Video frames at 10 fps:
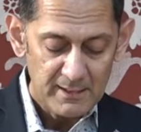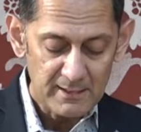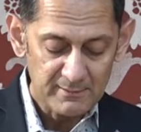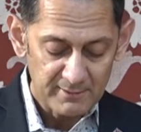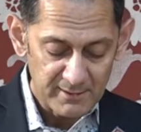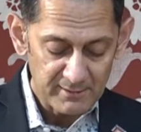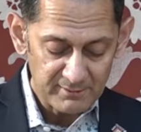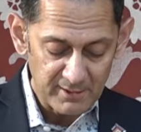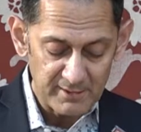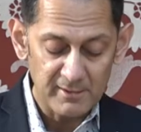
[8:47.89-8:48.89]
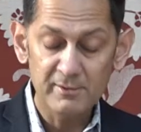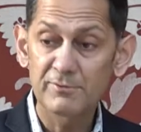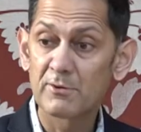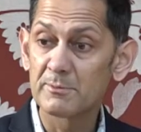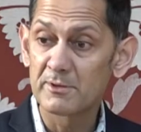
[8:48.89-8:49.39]
and City Studies
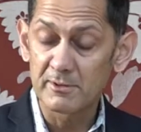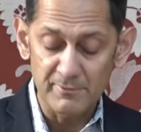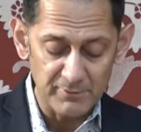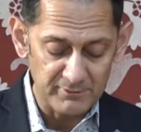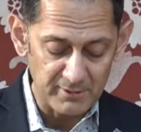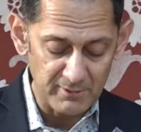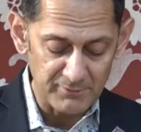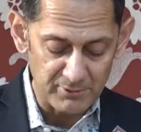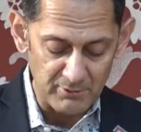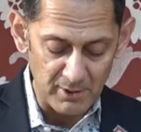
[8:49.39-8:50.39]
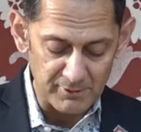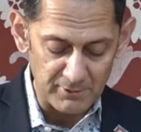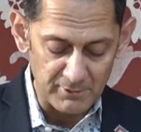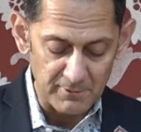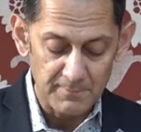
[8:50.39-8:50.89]
from the University of
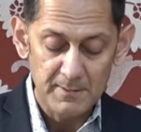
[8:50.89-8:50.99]
Toronto.